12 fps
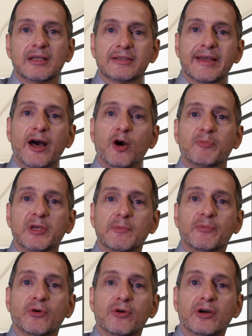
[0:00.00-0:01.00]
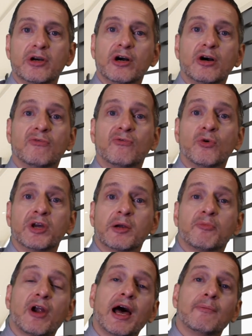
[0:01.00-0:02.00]
to help people avoid a
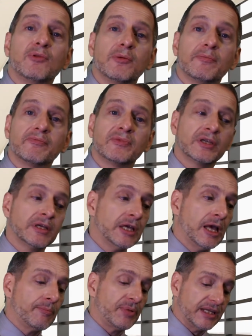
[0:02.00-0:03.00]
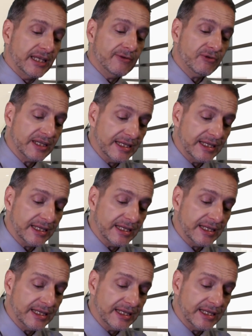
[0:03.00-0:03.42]
problem. But even